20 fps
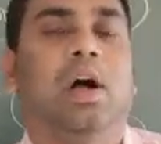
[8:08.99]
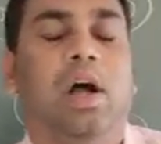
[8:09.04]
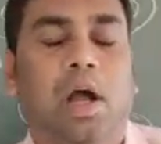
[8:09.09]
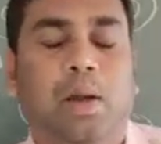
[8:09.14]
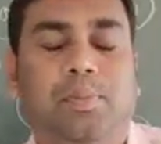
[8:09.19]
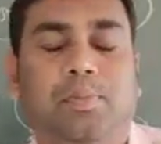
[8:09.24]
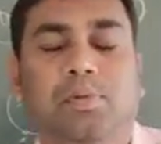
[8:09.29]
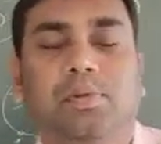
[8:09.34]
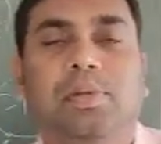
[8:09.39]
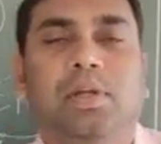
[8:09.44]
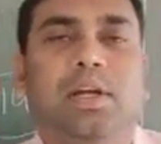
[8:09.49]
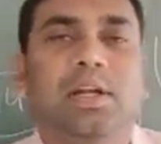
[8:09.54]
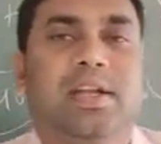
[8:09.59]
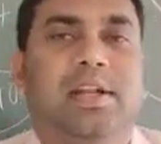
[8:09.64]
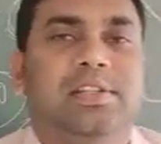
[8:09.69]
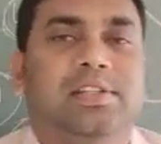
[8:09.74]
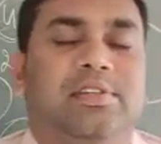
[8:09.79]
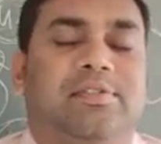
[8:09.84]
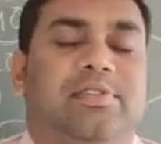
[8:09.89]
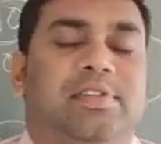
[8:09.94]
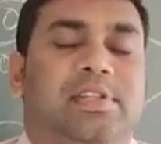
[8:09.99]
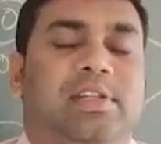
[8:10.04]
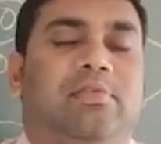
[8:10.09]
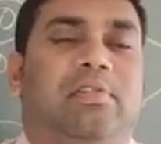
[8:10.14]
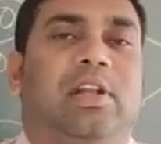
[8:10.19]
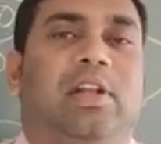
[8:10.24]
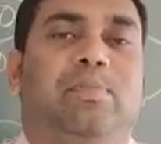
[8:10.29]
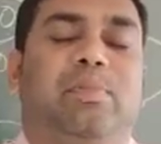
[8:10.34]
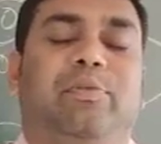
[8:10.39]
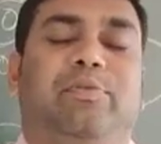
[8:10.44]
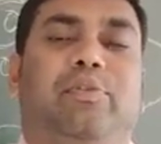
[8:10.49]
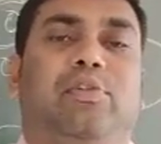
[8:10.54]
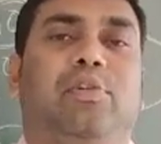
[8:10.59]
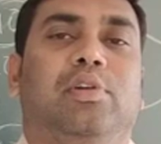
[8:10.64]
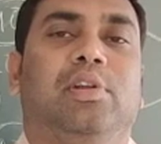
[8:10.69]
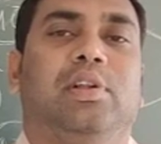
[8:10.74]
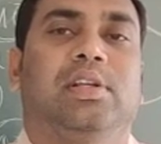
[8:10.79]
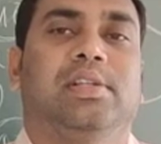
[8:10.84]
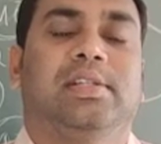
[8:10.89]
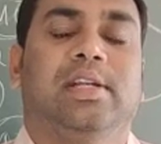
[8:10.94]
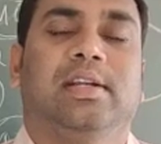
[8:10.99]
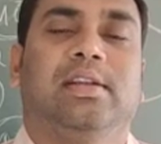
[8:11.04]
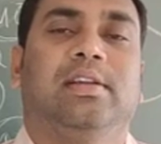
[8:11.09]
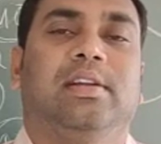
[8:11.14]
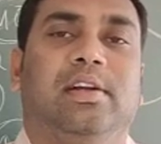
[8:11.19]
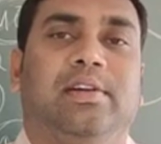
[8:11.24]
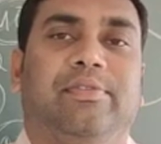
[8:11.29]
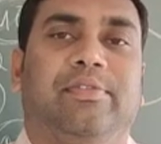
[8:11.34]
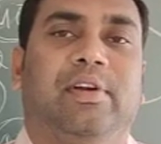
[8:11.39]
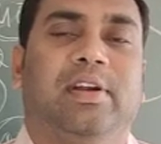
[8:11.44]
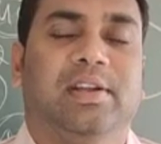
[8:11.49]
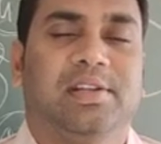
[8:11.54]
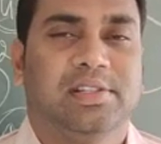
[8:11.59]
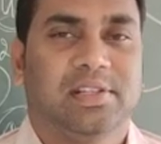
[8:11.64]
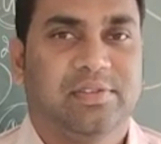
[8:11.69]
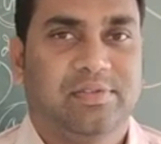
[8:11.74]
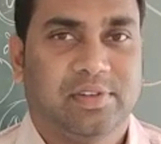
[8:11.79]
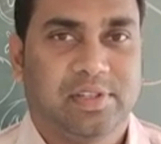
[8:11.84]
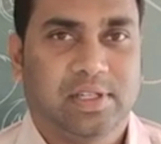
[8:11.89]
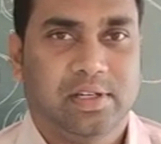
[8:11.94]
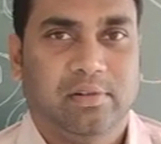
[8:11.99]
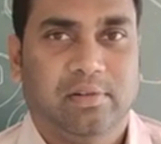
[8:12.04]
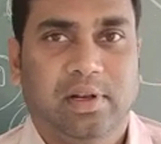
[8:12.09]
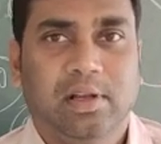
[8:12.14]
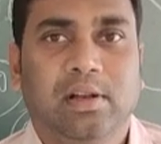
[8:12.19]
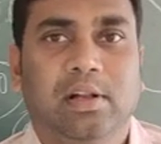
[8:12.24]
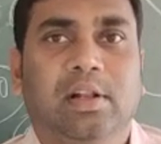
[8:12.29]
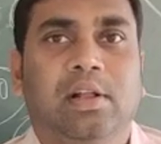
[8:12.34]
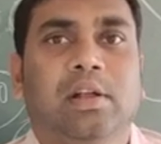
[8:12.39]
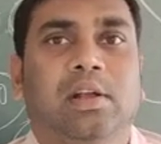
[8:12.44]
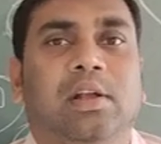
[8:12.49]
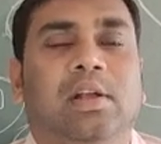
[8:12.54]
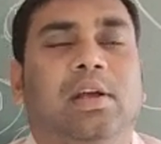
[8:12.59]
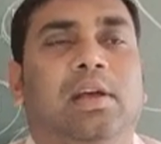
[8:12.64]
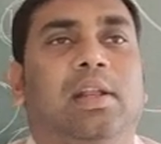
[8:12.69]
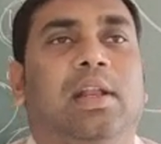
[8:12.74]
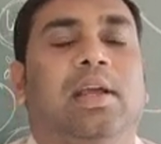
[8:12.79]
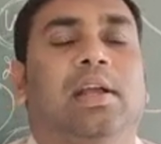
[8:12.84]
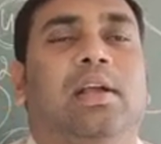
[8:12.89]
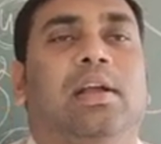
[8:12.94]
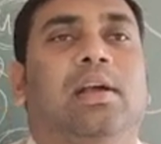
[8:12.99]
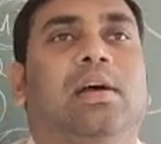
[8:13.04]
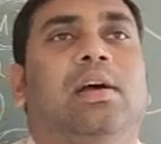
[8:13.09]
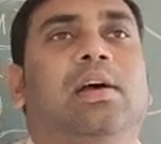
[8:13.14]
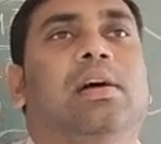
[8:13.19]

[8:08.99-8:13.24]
up to the Ganesha festival or before the starting of Ganesha festival, like